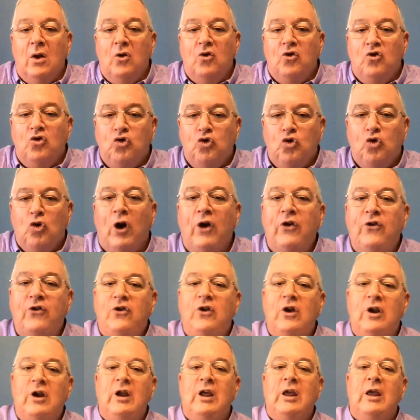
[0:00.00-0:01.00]

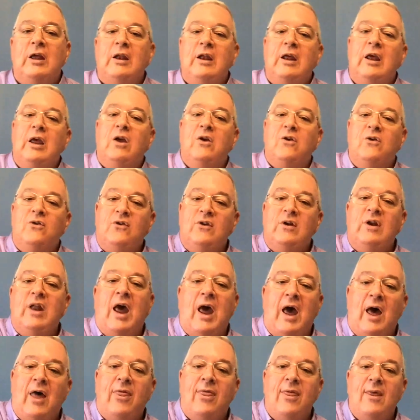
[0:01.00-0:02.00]
trusted in his
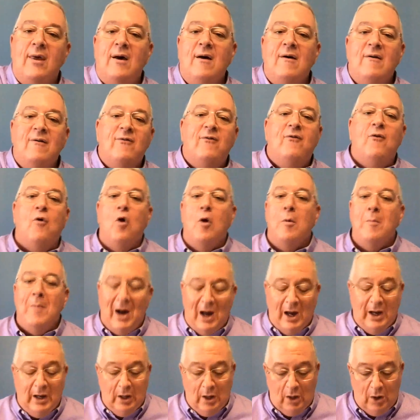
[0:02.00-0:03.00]
death for
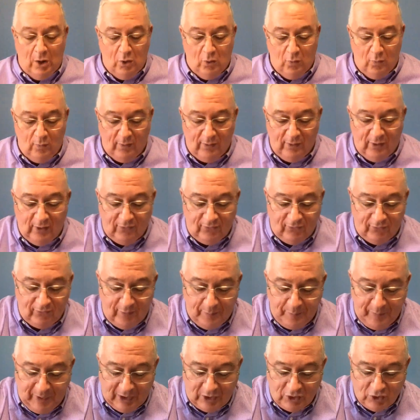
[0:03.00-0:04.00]
my own. This is
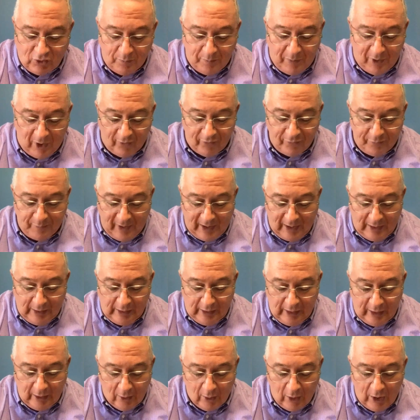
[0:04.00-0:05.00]
the picture Paul's
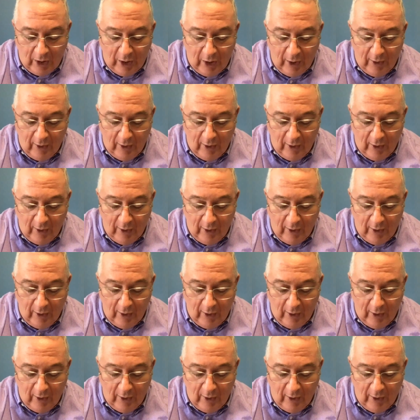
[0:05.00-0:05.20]
painting here.